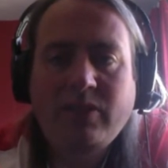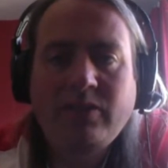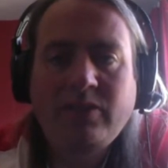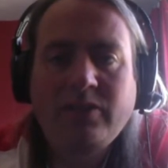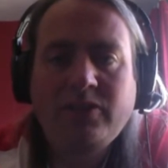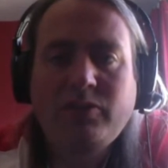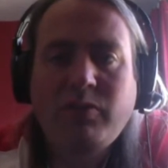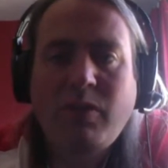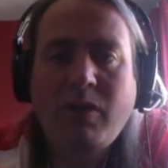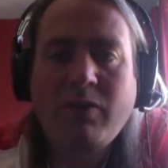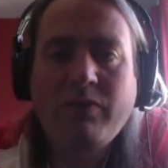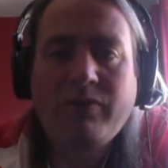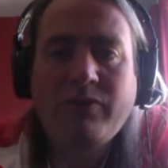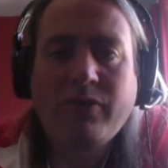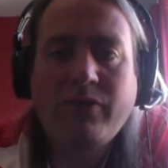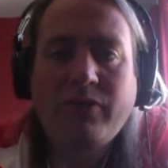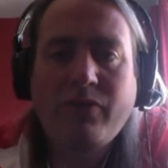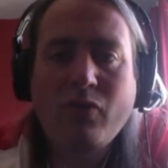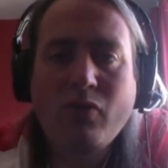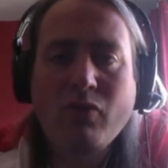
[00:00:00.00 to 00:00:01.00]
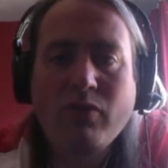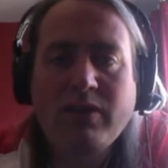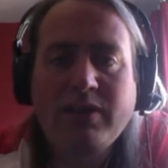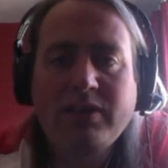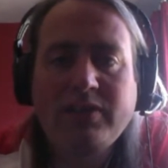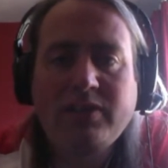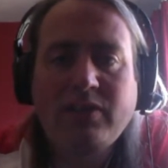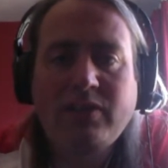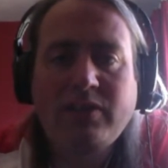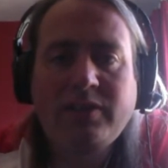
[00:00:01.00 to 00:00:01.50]
12 that have
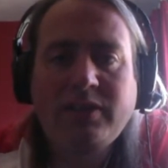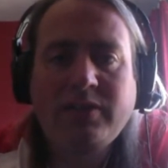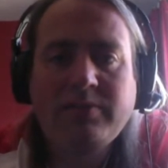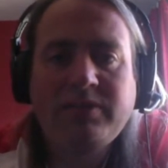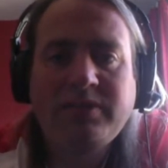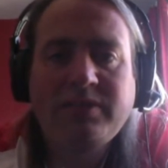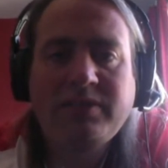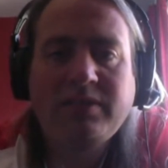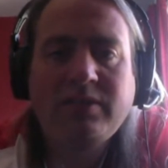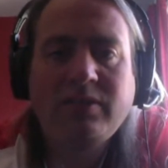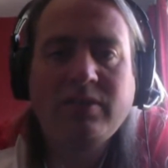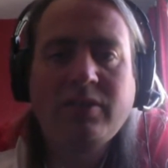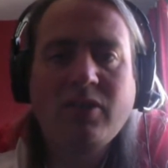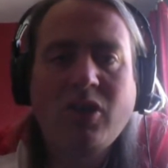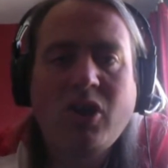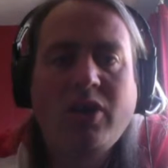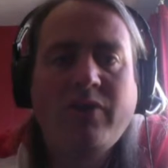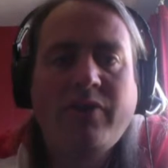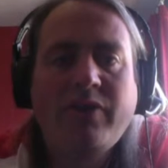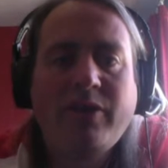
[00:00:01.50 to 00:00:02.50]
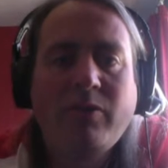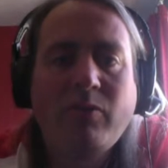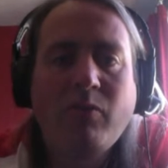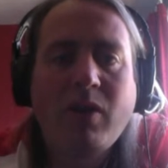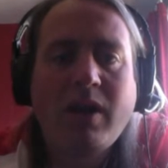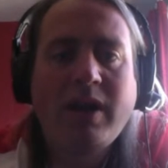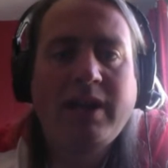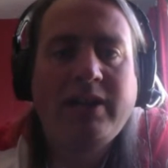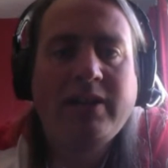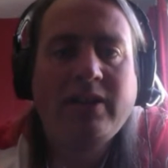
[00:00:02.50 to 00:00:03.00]
already signed up to this, kind of in a
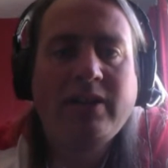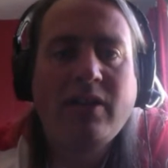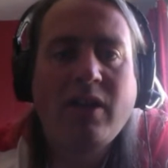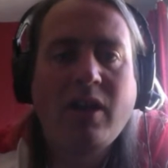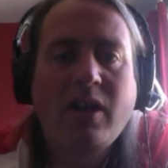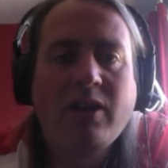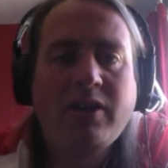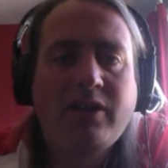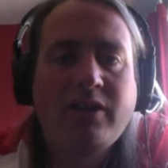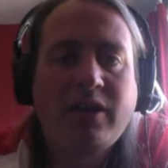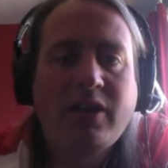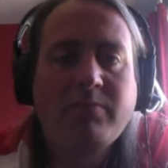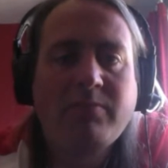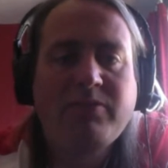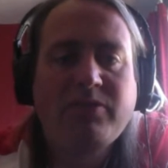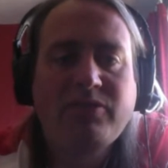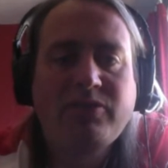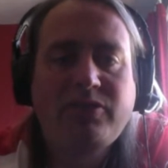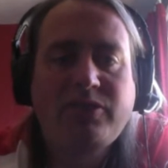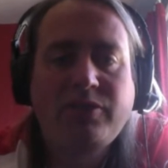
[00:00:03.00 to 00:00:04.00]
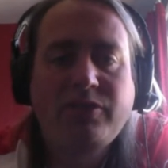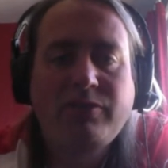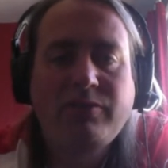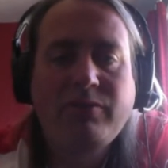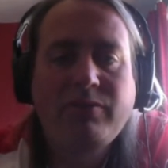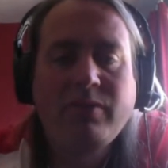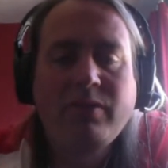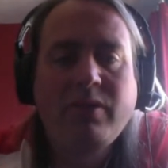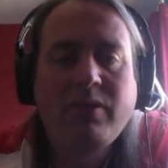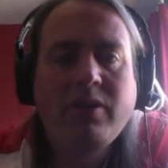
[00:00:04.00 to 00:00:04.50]
way, are the clubs that
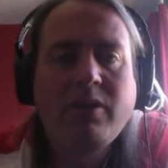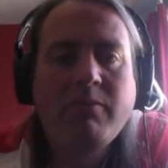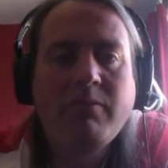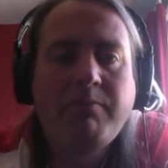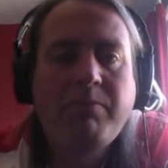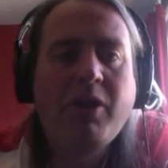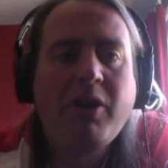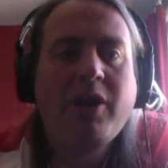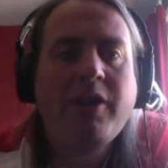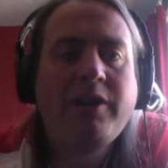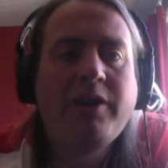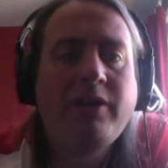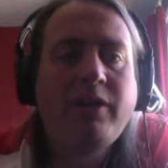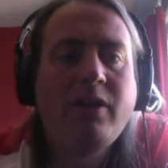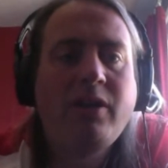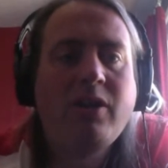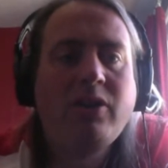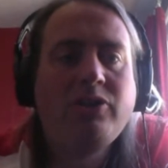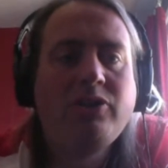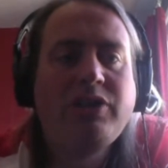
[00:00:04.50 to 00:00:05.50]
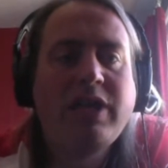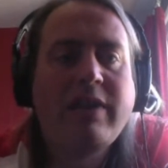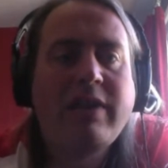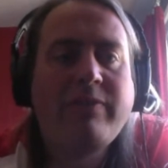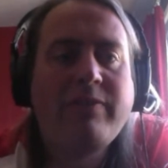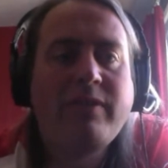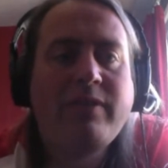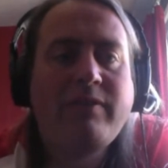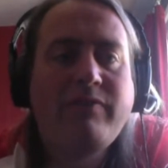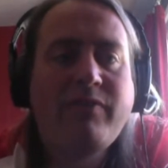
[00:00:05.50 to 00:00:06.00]
do, by and large,
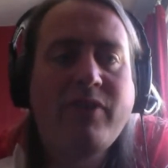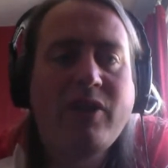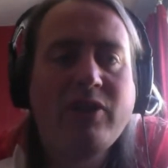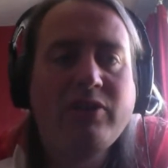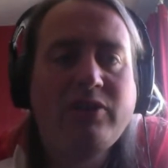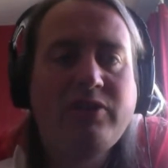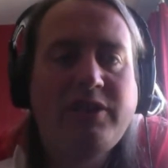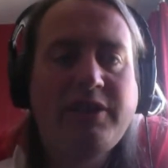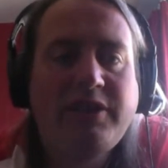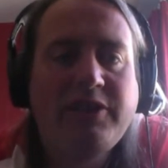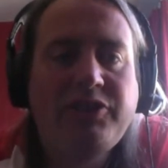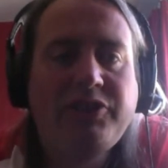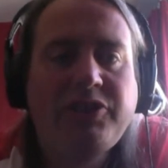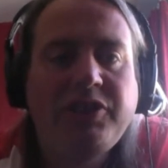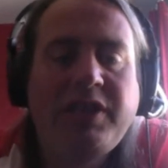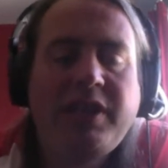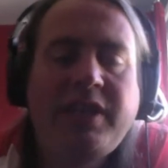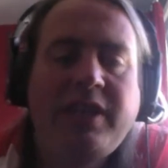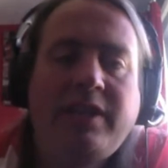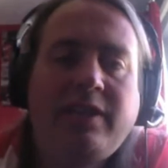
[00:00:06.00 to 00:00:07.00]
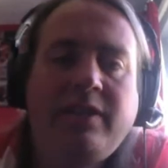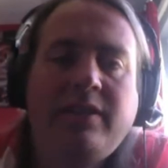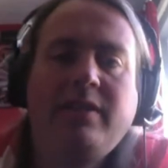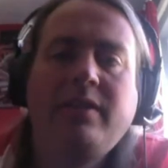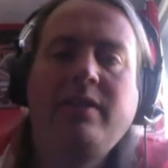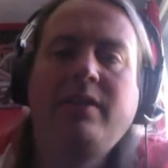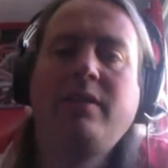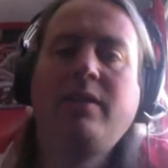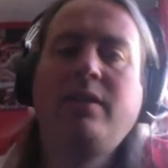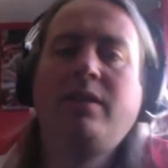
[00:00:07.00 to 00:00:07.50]
have an advantage in
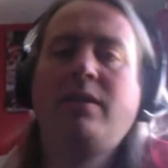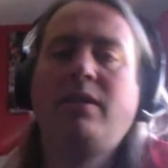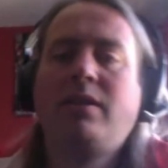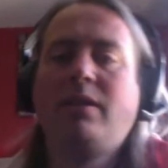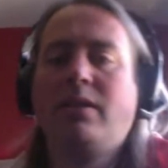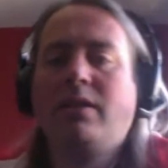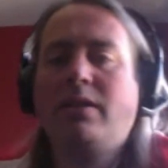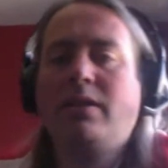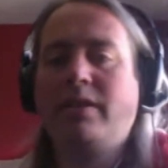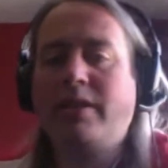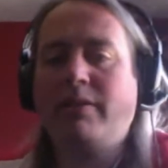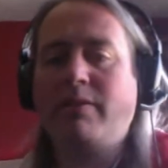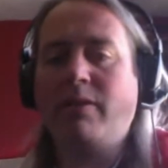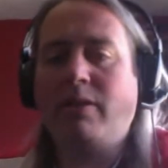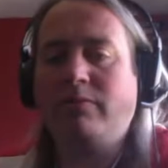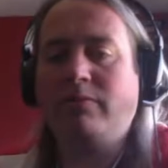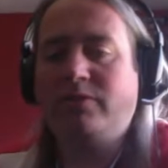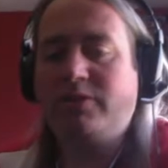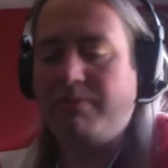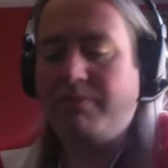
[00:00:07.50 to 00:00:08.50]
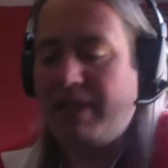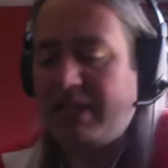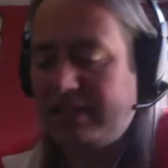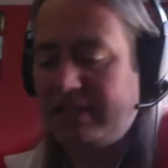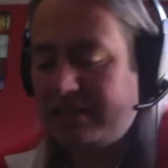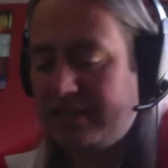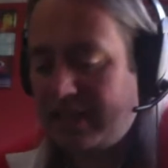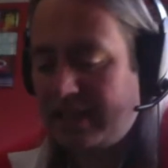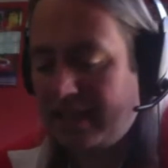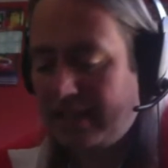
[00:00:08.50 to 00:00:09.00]
their own
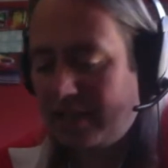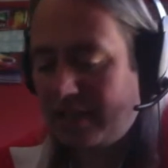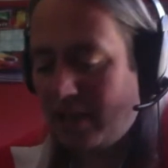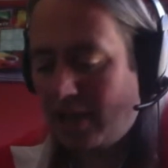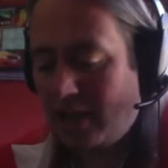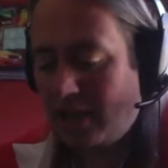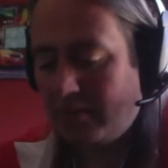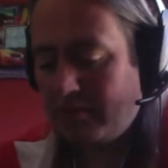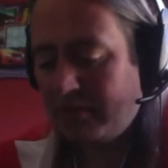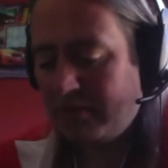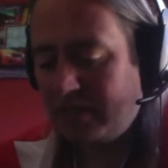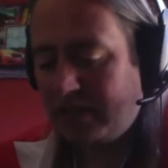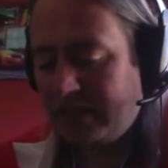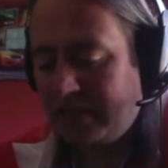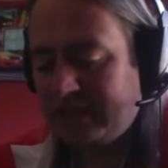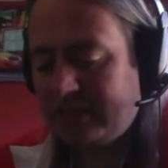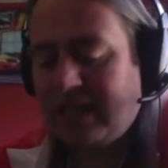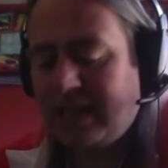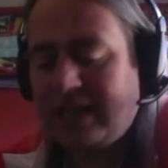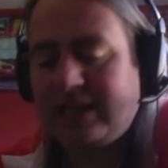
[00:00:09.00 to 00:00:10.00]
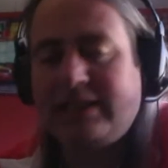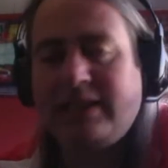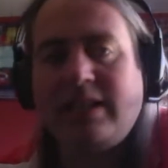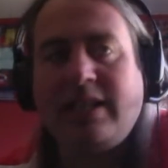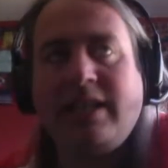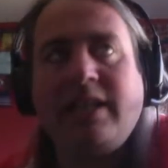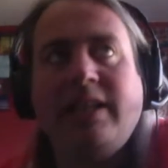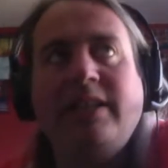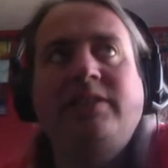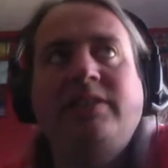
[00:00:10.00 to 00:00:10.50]
domestic leagues as
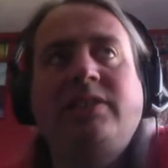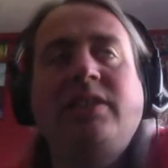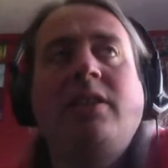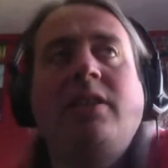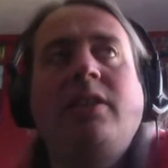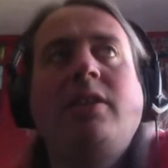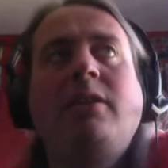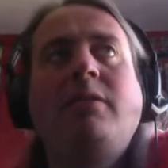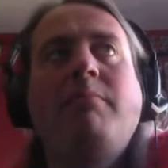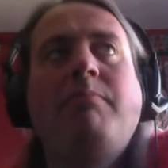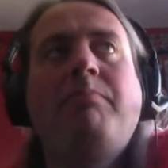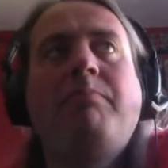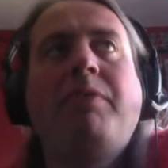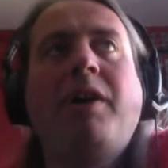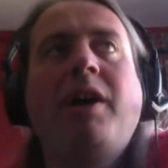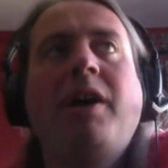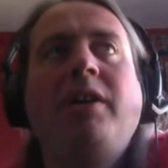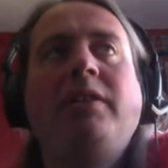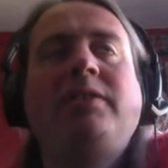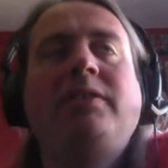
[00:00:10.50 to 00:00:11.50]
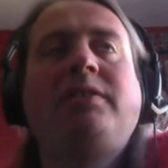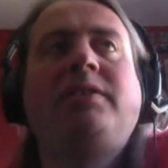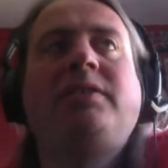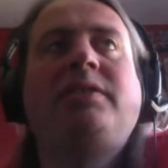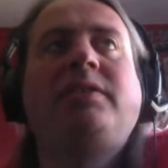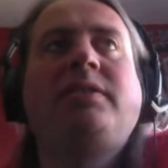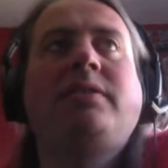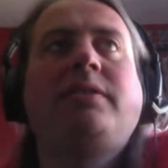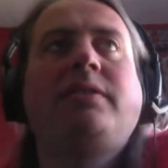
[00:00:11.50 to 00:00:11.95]
it is. But